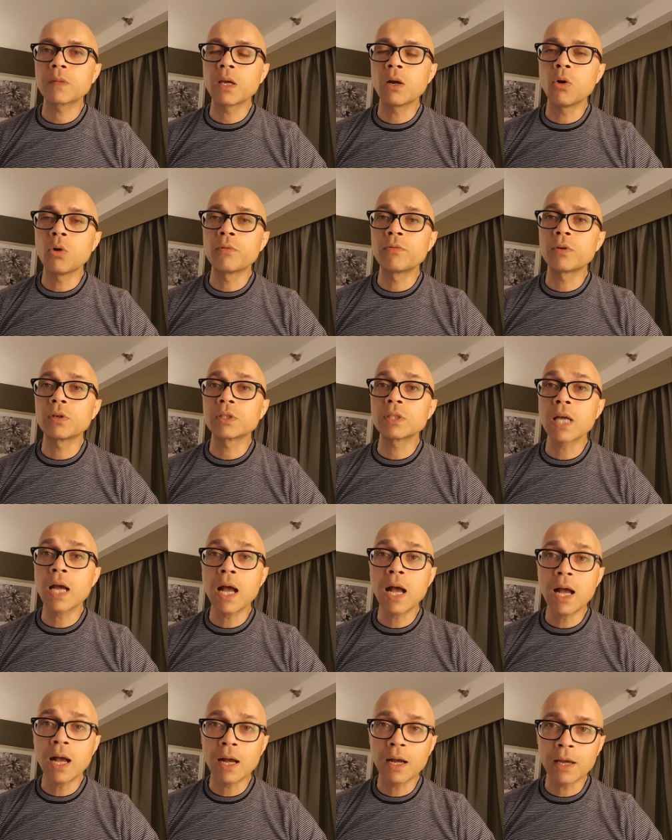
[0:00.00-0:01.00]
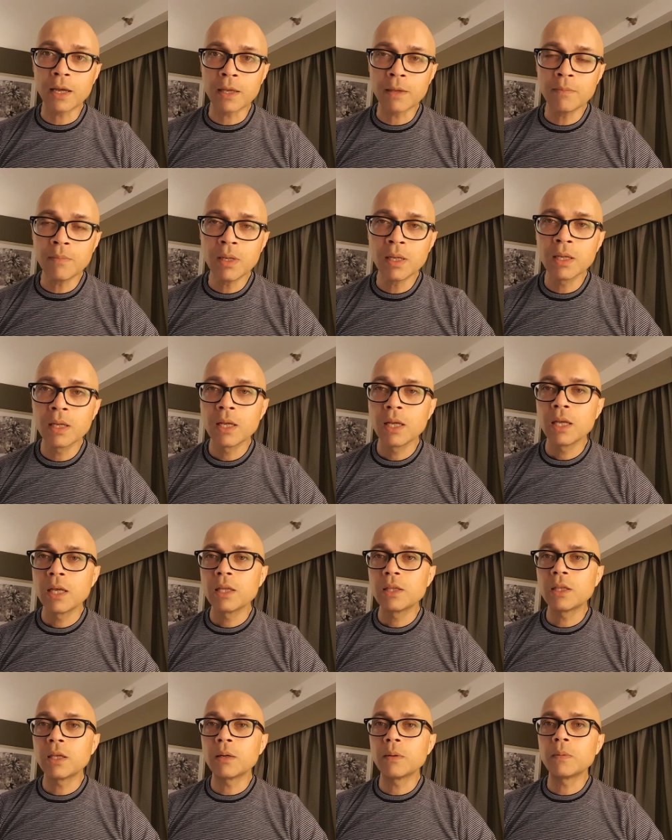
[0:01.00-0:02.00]
Over time,
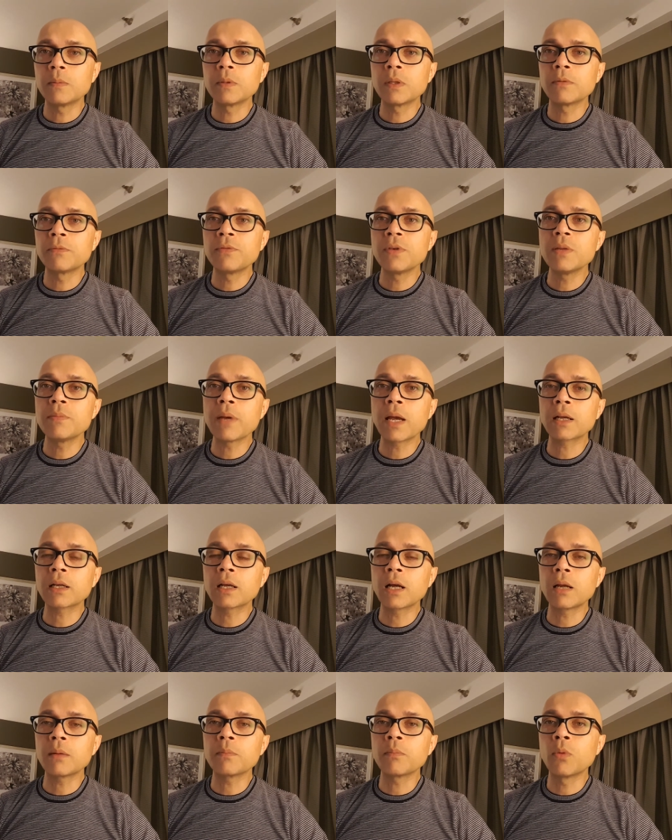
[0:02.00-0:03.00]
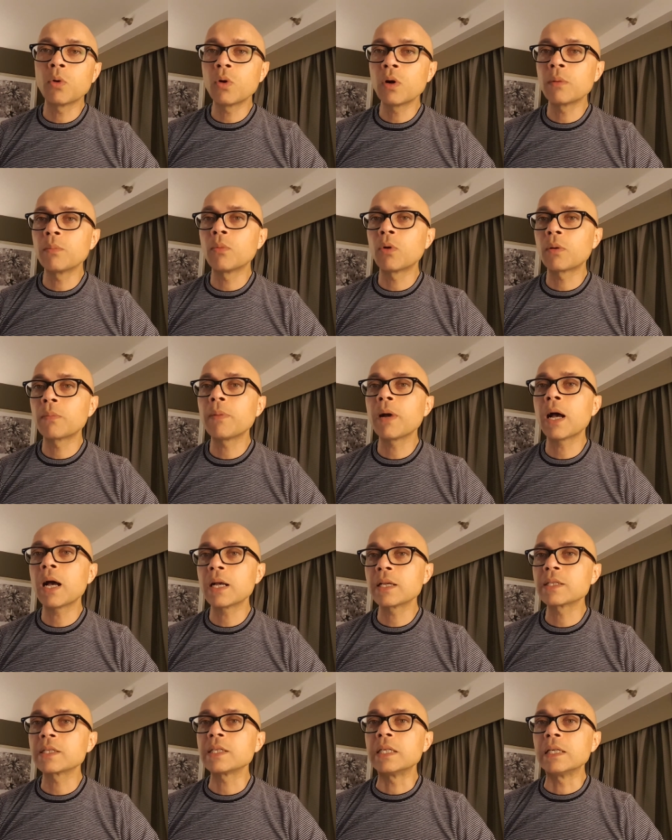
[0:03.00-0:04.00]
the feedback got more and more
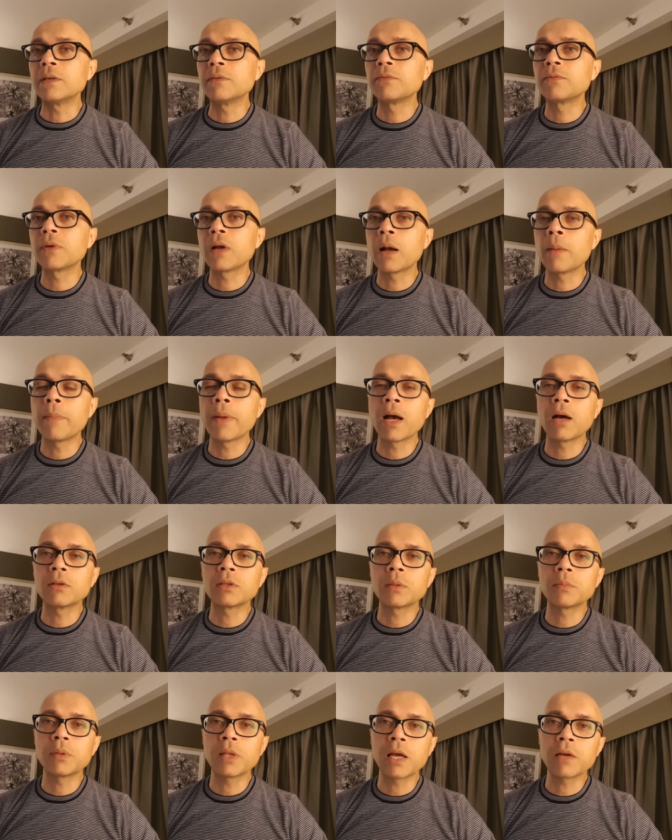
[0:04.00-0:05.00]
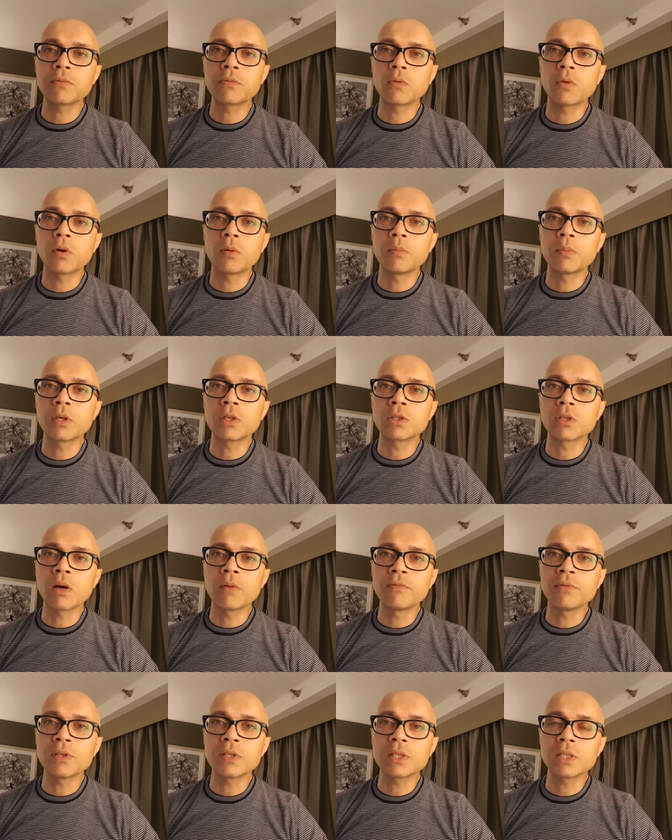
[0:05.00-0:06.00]
positive about the platform, because
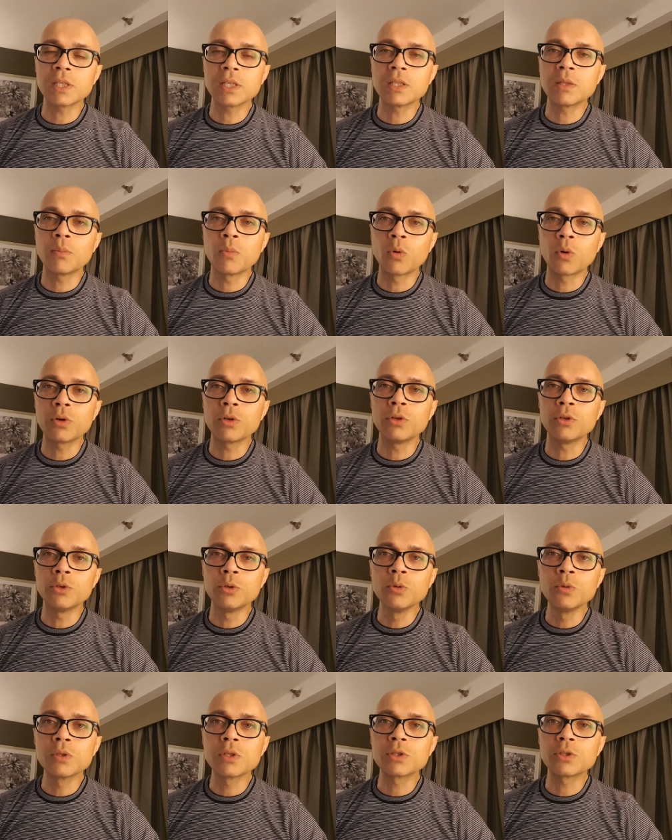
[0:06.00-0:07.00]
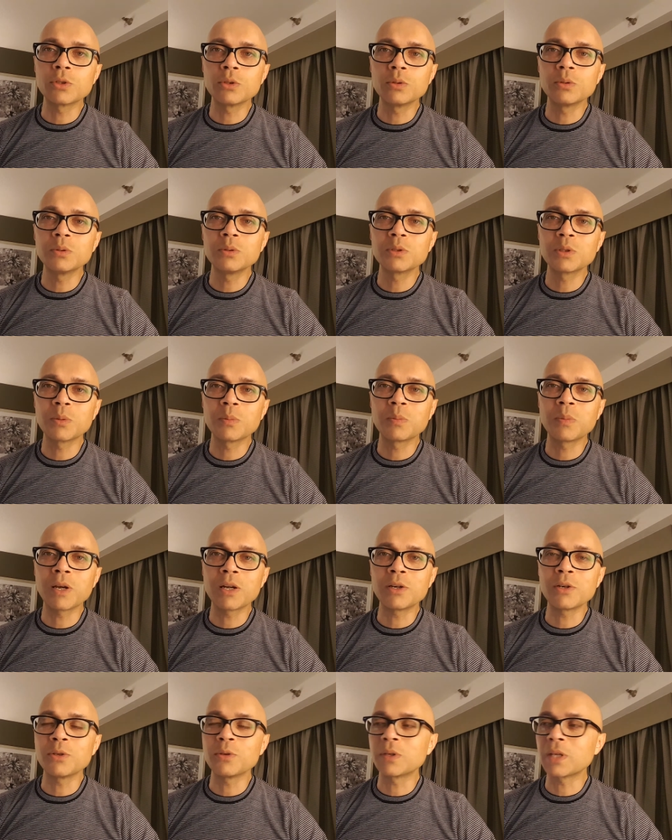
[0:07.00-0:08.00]
obviously the more you use a tool, the
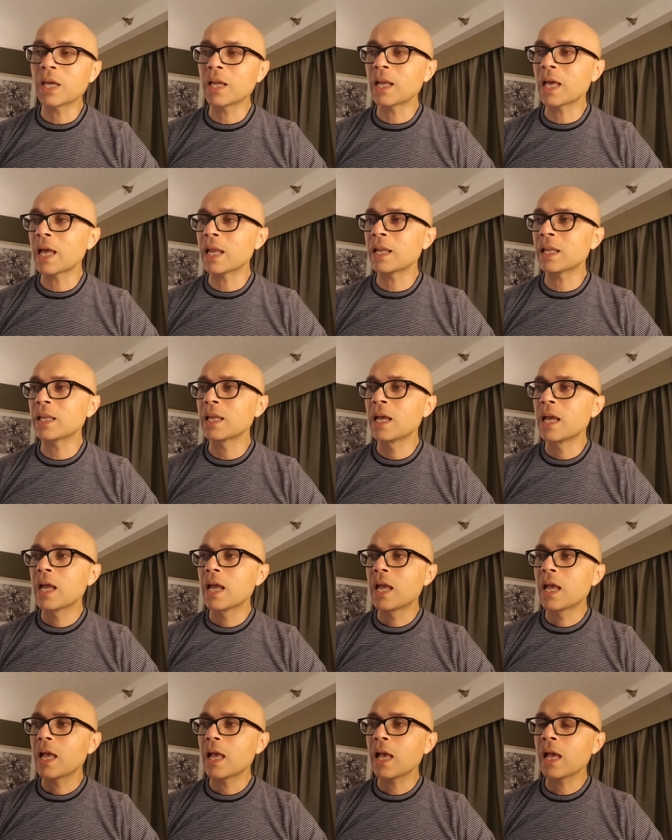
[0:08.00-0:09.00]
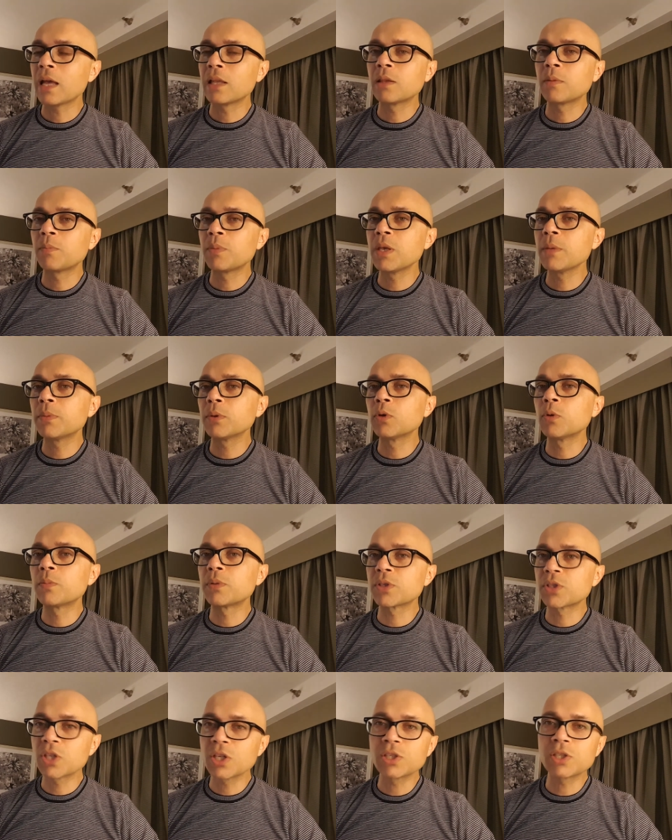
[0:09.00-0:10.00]
better you get at it. And people who
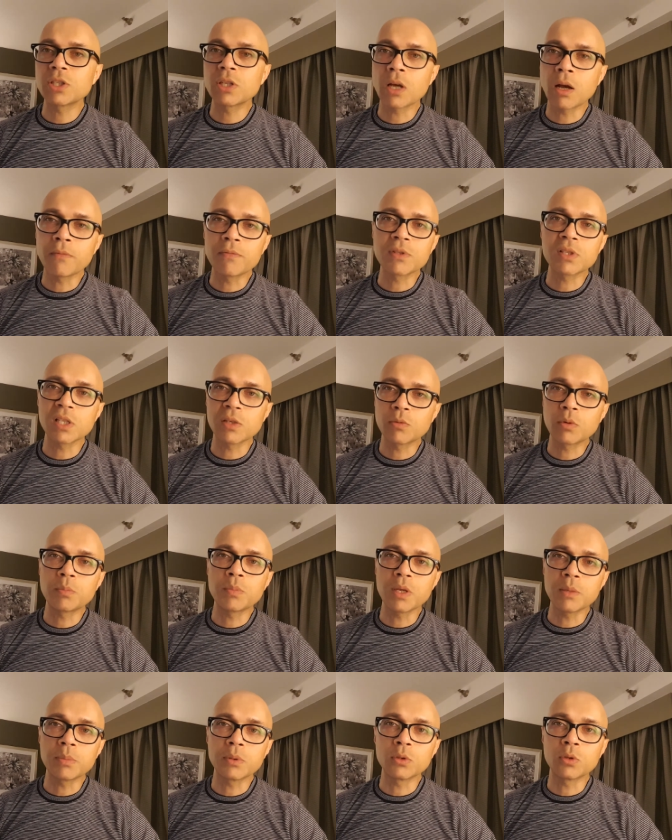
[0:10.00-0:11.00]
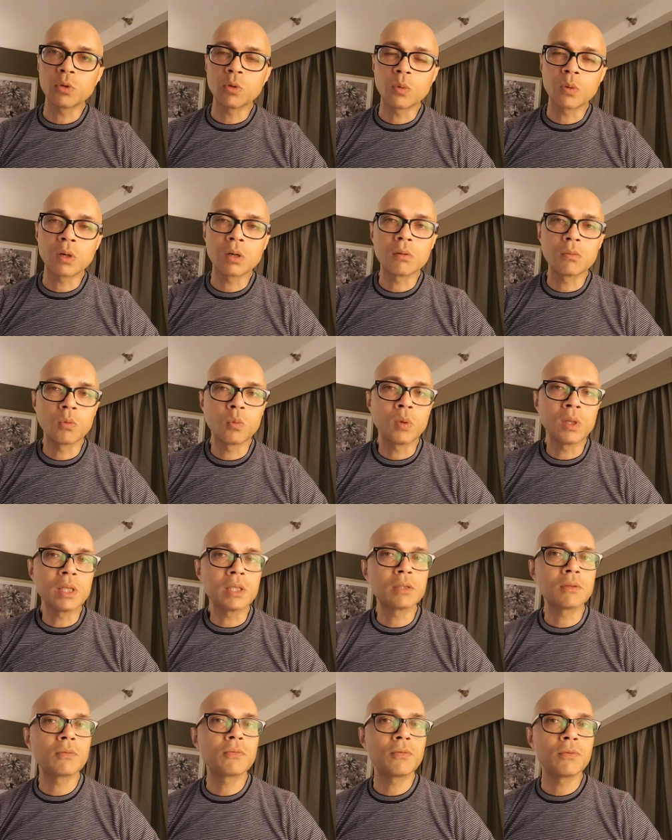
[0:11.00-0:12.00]
persisted obviously were people who were
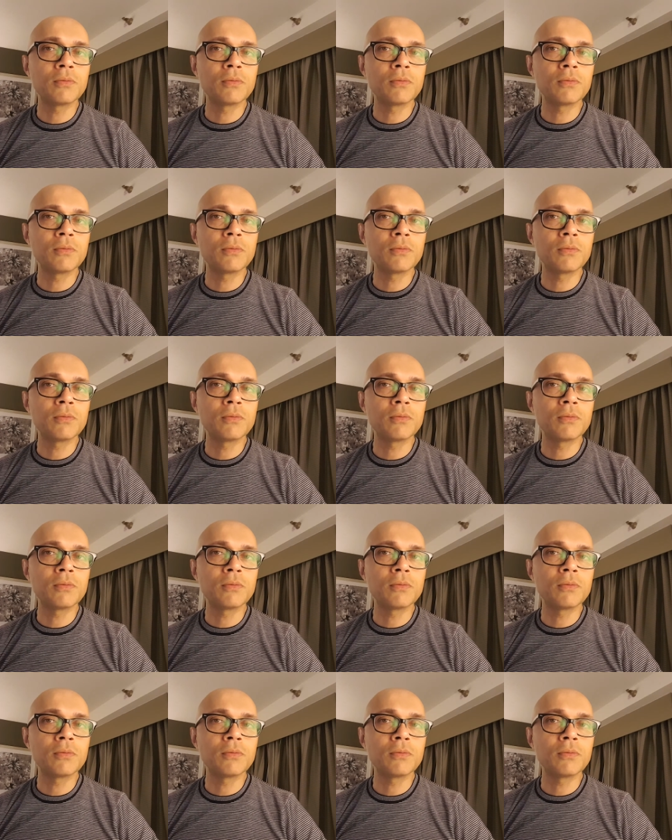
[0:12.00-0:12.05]
willing to